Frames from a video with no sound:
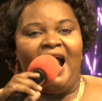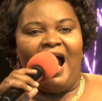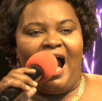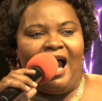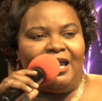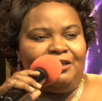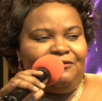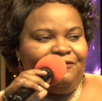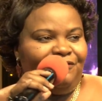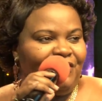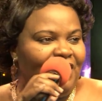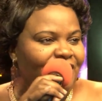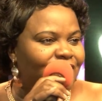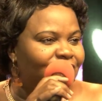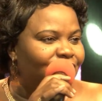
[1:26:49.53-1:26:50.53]
I
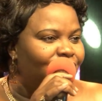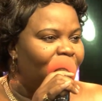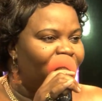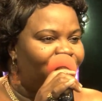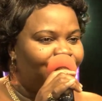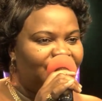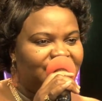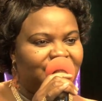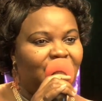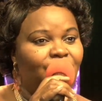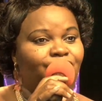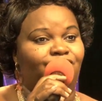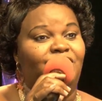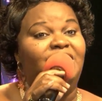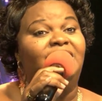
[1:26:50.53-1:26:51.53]
fell in love with
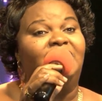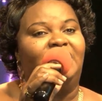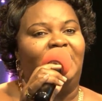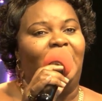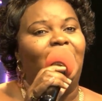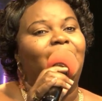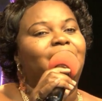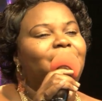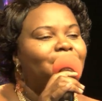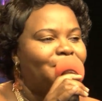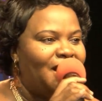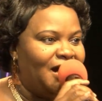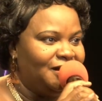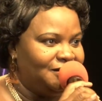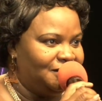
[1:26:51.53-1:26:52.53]
a real
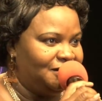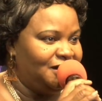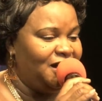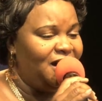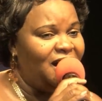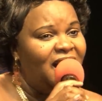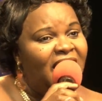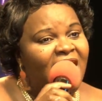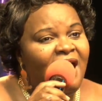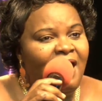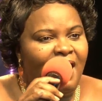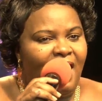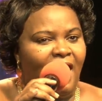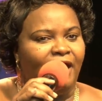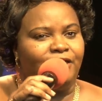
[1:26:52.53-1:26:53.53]
headmaster.
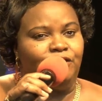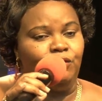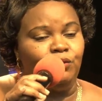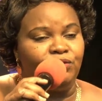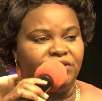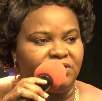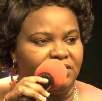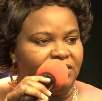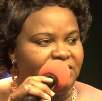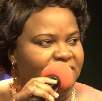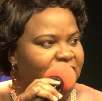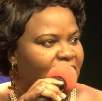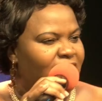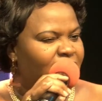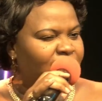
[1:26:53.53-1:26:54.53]
I used to
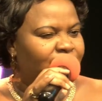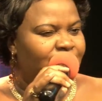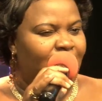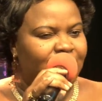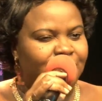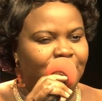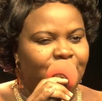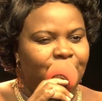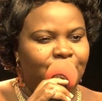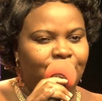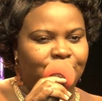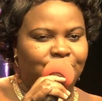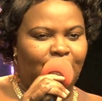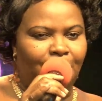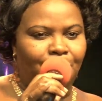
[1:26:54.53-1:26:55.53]
say that he
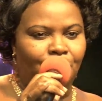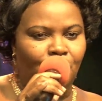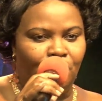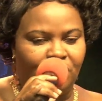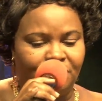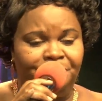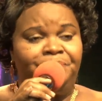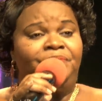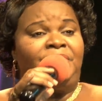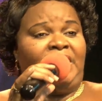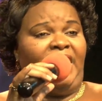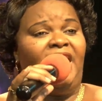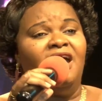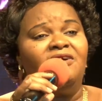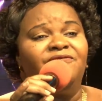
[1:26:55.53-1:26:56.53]
is a mook.
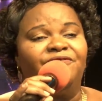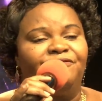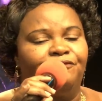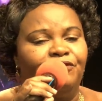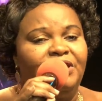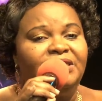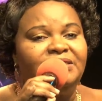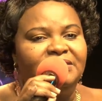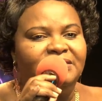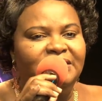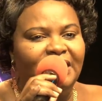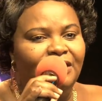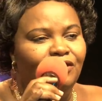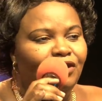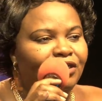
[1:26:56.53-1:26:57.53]
Every
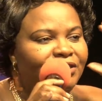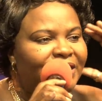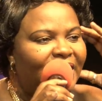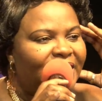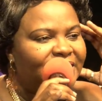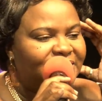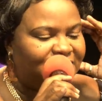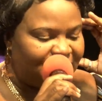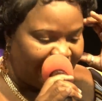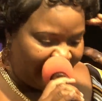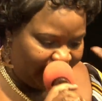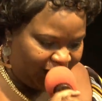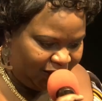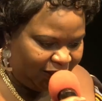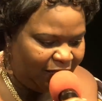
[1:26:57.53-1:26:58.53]
single night,
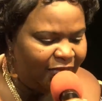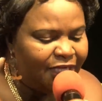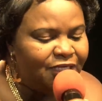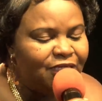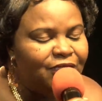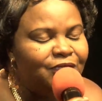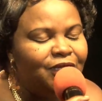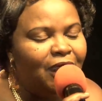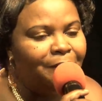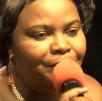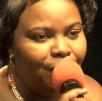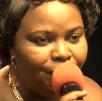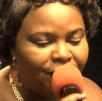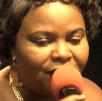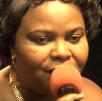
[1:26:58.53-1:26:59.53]
he had in a
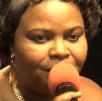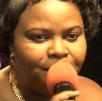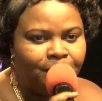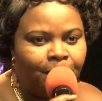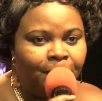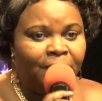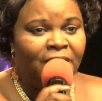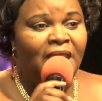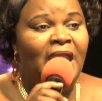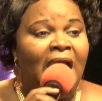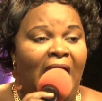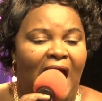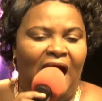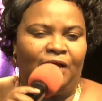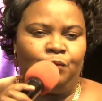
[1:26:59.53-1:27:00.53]
book.
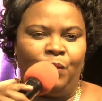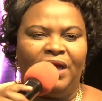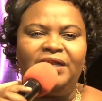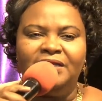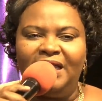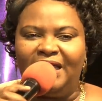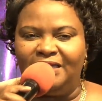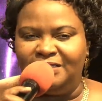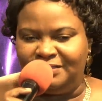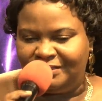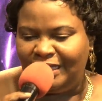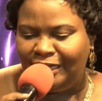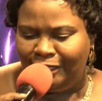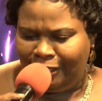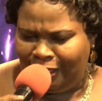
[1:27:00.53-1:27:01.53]
And when I
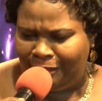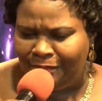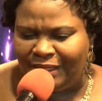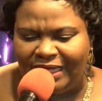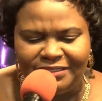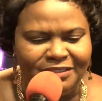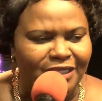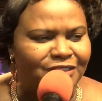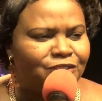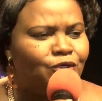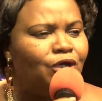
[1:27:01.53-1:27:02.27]
tell him, let us